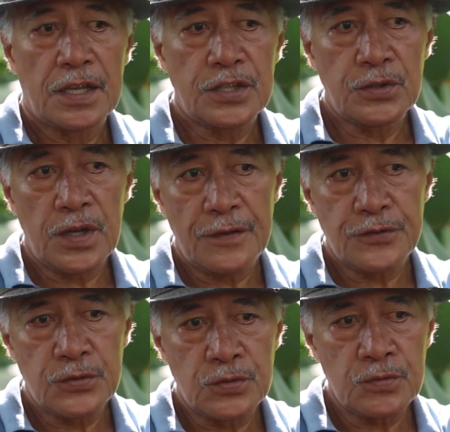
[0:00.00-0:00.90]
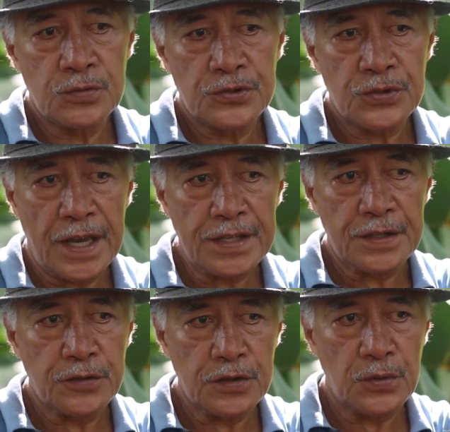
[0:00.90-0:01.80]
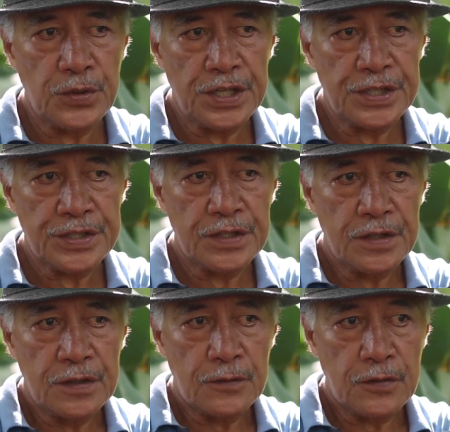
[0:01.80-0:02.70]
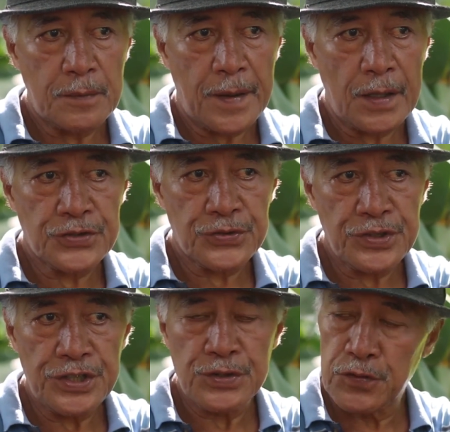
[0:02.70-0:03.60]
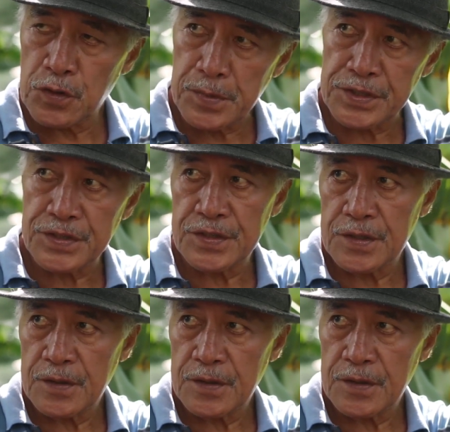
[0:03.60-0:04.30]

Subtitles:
You have to cater for the weeds for about 3 to 4 months.